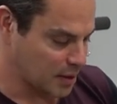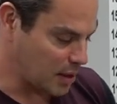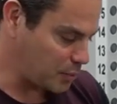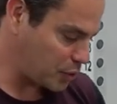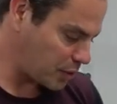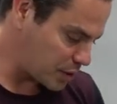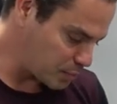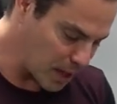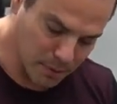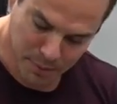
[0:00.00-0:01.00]
I'm sure there's
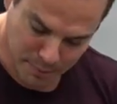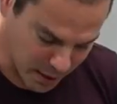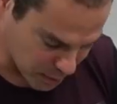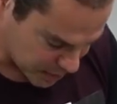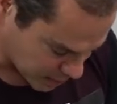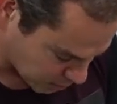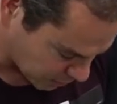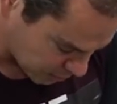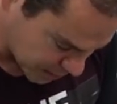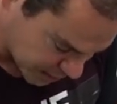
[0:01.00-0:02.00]
probably bound to be some of them